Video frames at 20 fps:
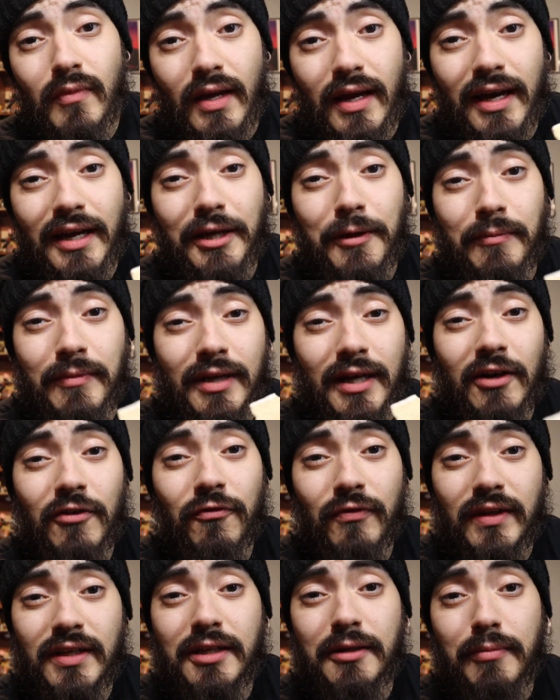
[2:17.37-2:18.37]
I am not
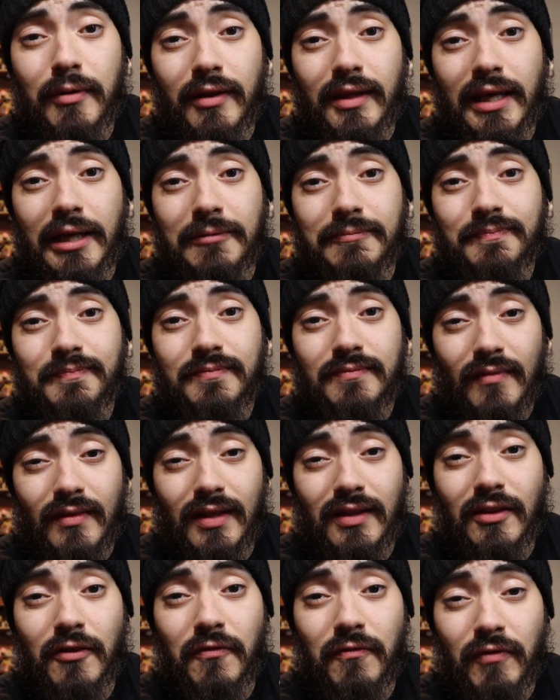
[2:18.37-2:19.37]
offended by that,
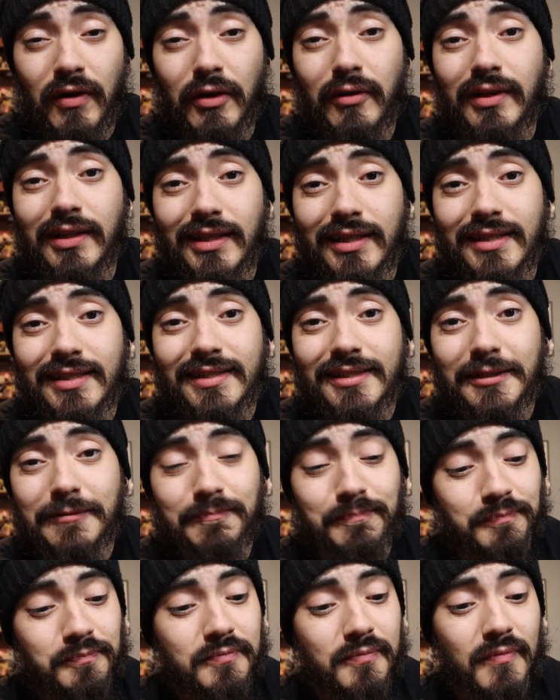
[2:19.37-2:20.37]
in the very least.
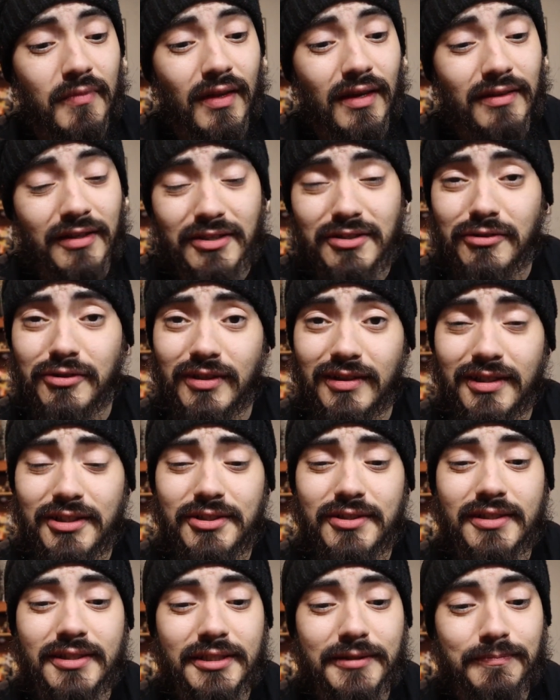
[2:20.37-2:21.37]
These are
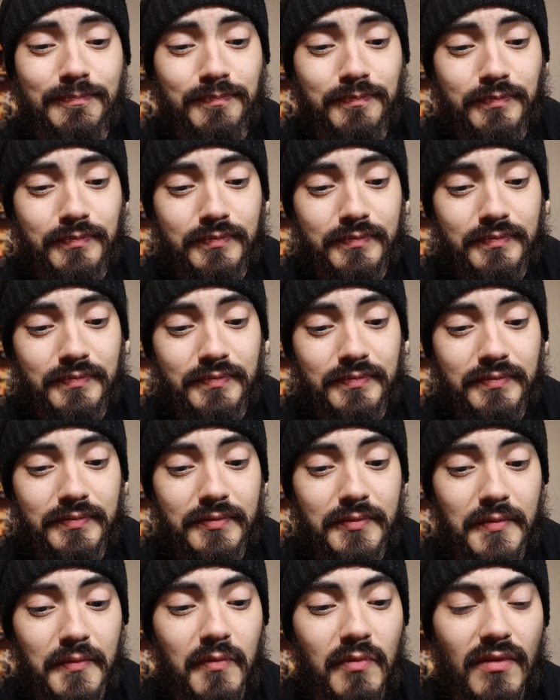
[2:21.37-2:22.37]
delicious.
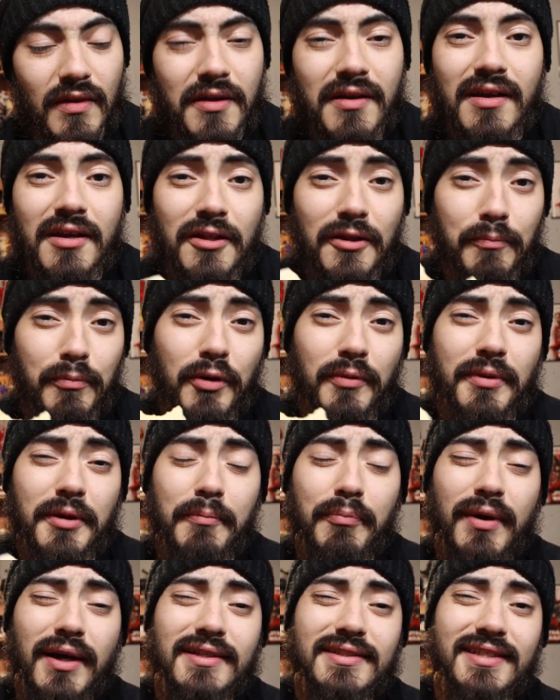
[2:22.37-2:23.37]
Pumpkin
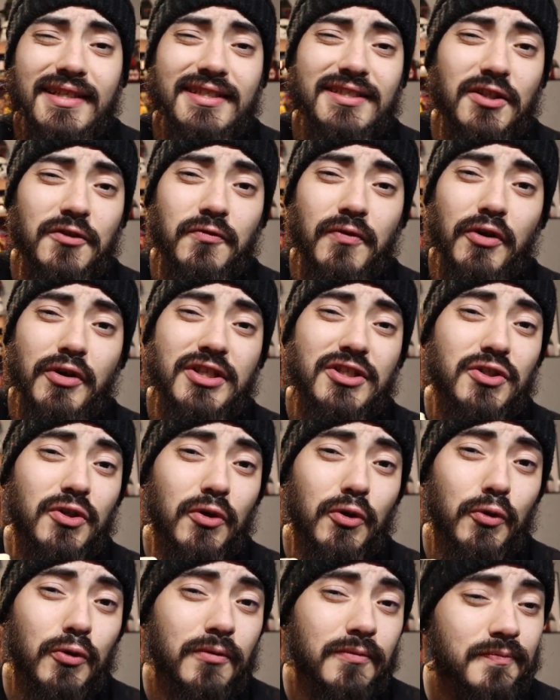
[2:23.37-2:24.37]
pie taste is very
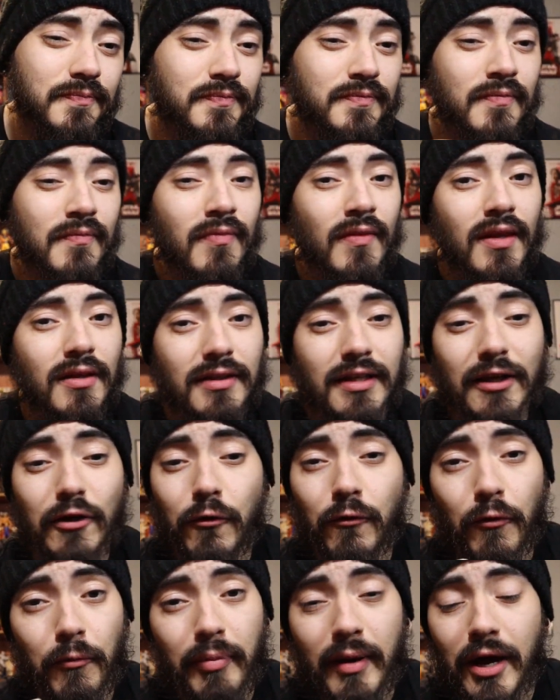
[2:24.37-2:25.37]
subtle, not
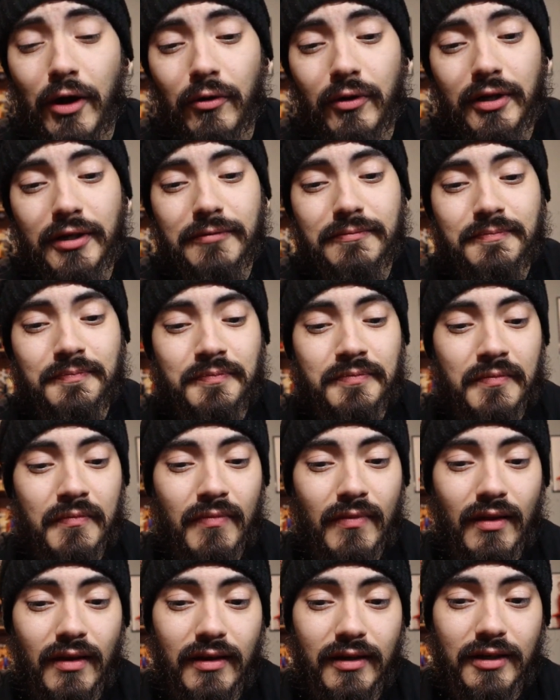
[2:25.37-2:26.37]
overpowering.
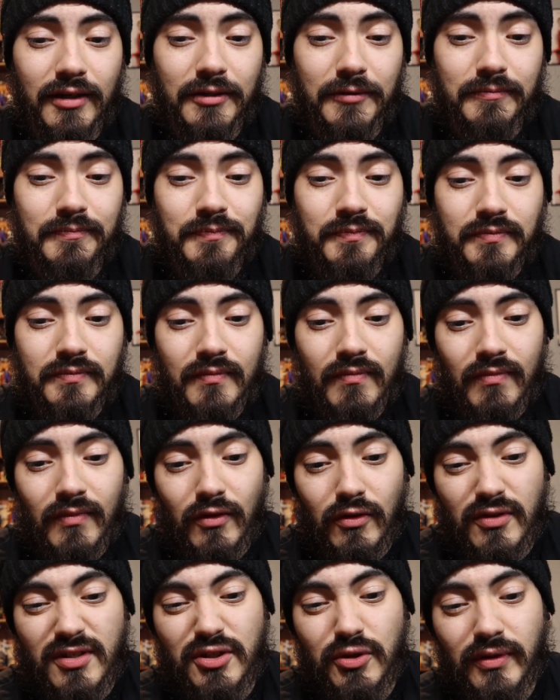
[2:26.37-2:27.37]

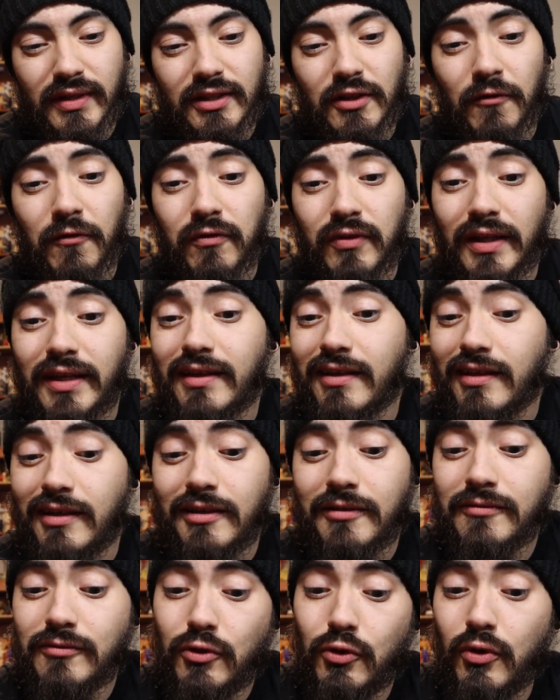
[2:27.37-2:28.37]
You still get the flaky
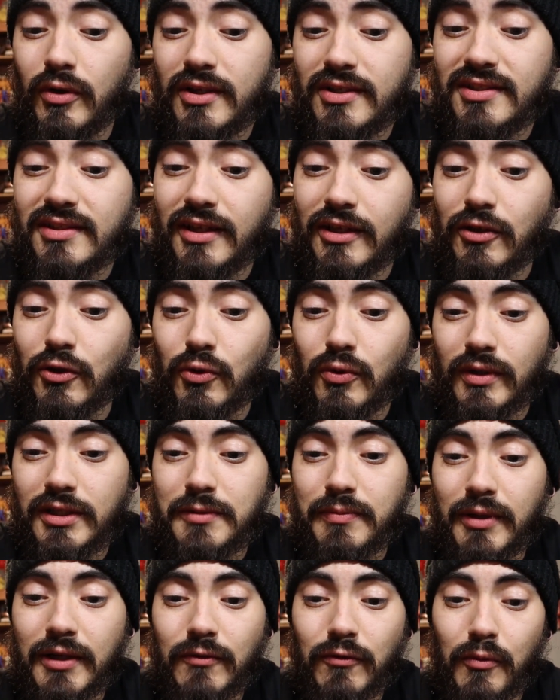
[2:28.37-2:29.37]
crust that you
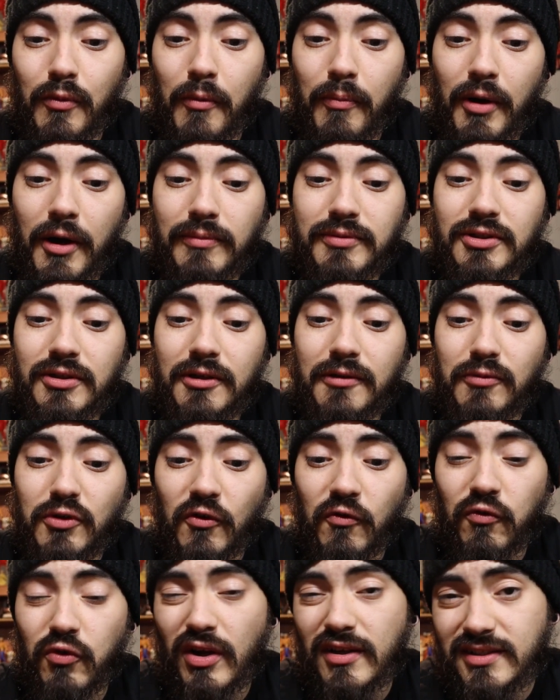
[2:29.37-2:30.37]
expect from a Pop-Tart. The
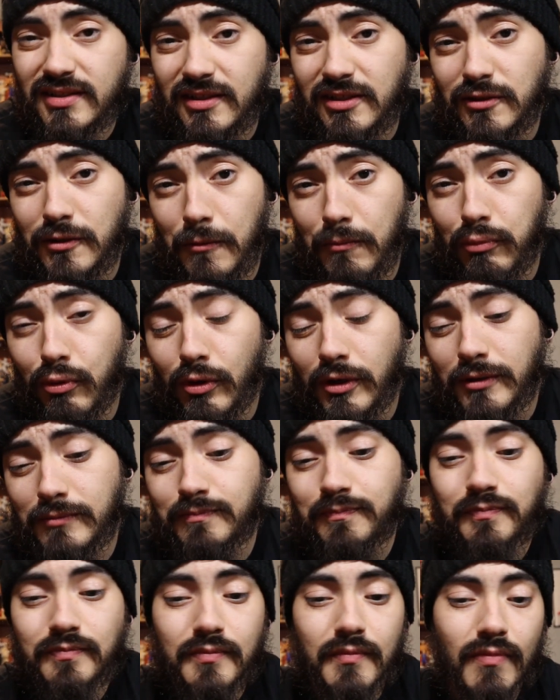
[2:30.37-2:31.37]
frosting's on point.
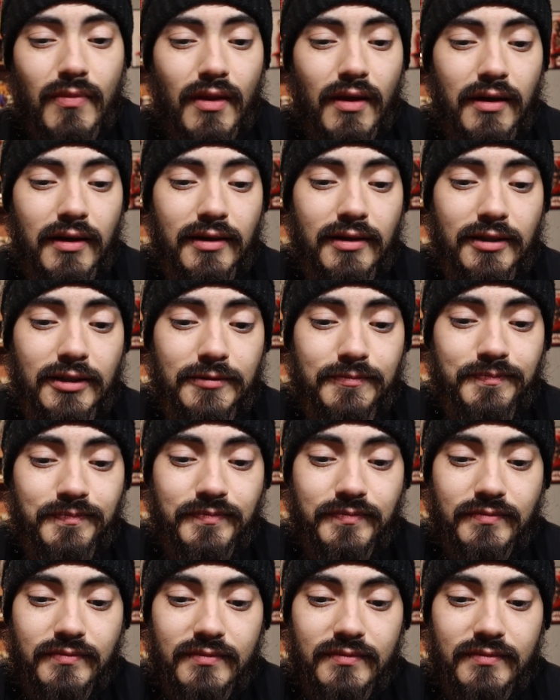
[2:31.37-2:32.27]
But